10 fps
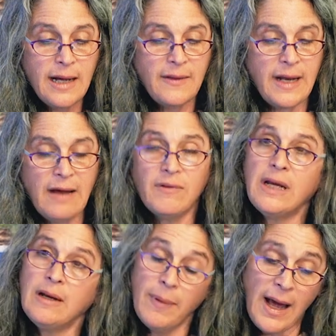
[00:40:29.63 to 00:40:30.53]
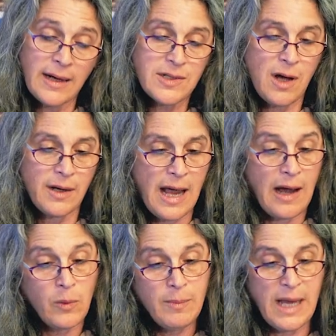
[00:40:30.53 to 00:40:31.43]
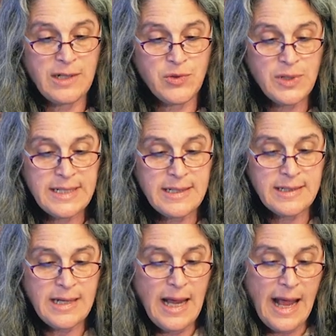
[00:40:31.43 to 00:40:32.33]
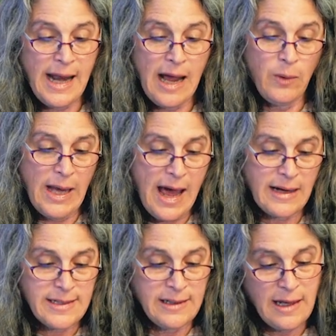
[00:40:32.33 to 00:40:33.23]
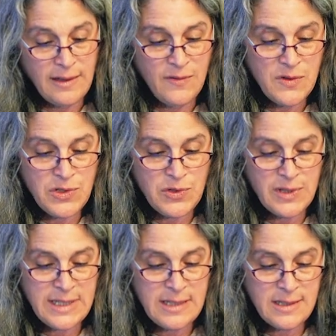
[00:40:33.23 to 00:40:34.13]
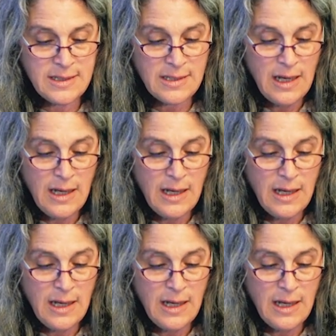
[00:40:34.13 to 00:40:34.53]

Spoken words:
that have an impact on how we make choices and how we act in light of those choices.